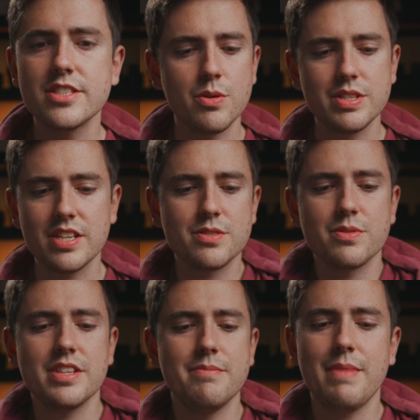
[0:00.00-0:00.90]
So it doesn't
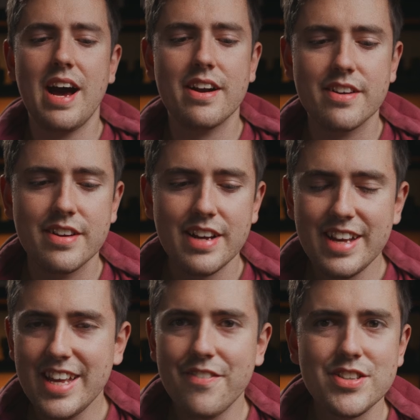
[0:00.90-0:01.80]
really matter
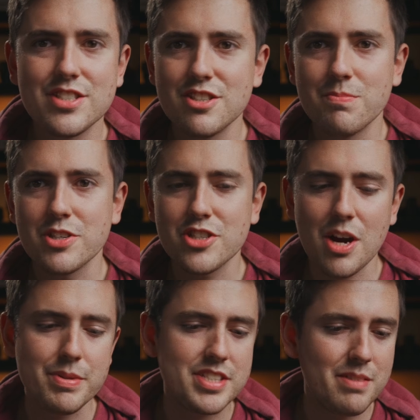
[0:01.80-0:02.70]
if it's super
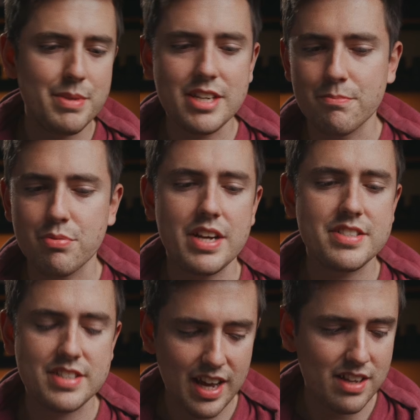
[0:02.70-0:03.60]
sharp, it's going to be
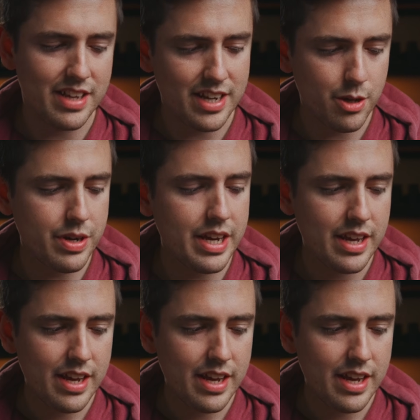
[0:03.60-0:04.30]
compressed to hell anyway.